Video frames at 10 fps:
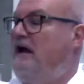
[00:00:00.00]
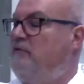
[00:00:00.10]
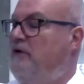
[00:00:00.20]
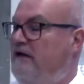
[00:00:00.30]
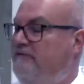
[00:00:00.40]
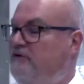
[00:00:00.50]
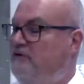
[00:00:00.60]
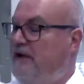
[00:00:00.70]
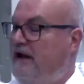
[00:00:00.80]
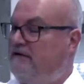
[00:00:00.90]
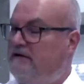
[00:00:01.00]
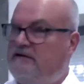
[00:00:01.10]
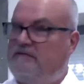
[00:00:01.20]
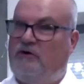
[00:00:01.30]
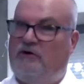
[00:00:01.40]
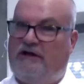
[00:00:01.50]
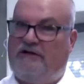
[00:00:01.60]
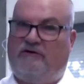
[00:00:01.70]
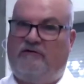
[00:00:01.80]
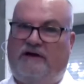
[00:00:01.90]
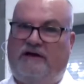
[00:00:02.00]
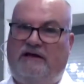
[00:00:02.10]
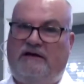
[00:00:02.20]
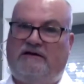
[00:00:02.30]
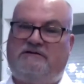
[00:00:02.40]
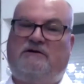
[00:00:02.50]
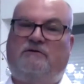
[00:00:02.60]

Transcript: and we have to compact it more or less over here.